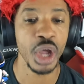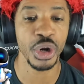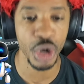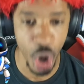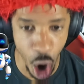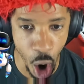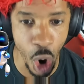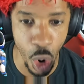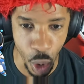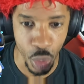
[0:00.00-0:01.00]

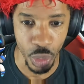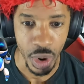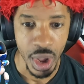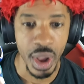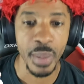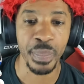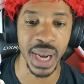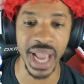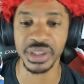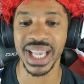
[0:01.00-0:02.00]
No.
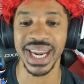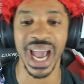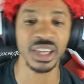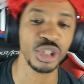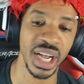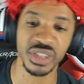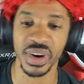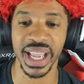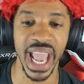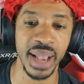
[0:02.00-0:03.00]
Players cannot
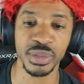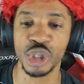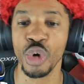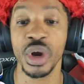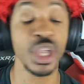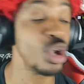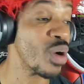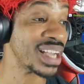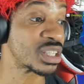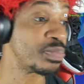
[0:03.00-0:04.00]
transfer games to a
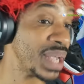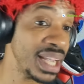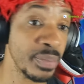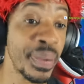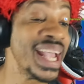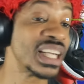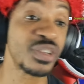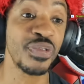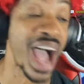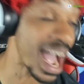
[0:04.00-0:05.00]
USB,
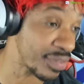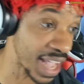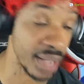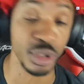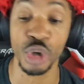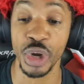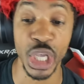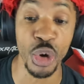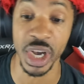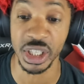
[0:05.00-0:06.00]
PS5 games to a
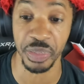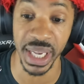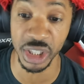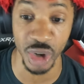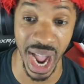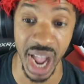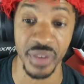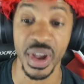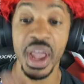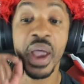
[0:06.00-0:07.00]
USB
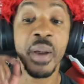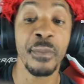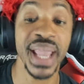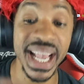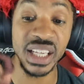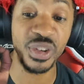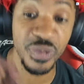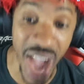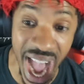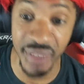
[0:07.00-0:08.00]
drive.
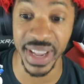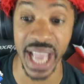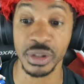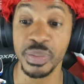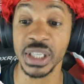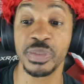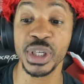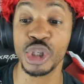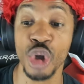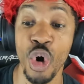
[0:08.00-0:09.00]
PS5 games must be
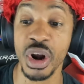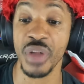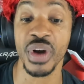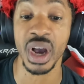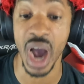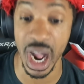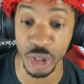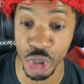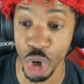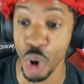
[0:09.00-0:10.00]
stored on the
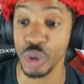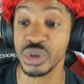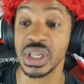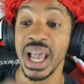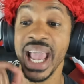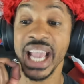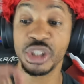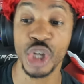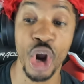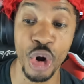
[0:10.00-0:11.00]
console's
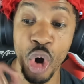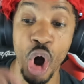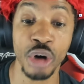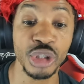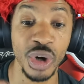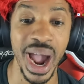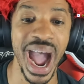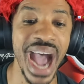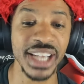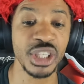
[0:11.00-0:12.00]
internal ultra
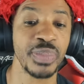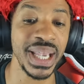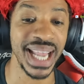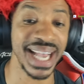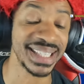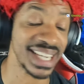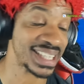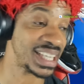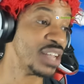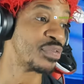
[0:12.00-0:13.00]
high speed
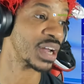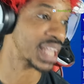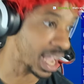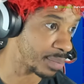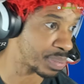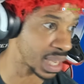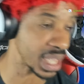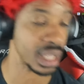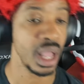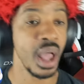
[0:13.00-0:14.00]
SSD for
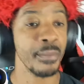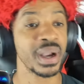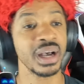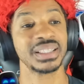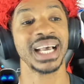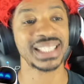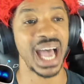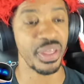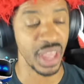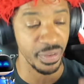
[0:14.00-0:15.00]
gameplay. Because that's
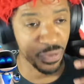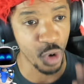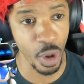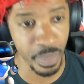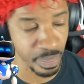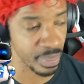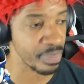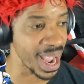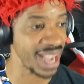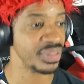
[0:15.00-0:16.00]
how they form
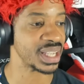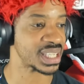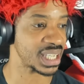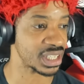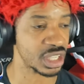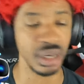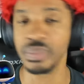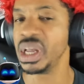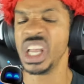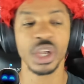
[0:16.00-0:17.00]
made the
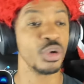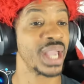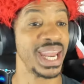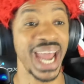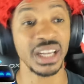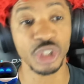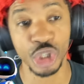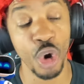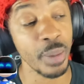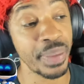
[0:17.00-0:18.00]
system, you cannot
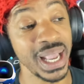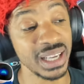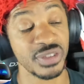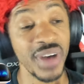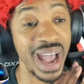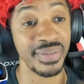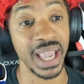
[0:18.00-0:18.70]
store PS5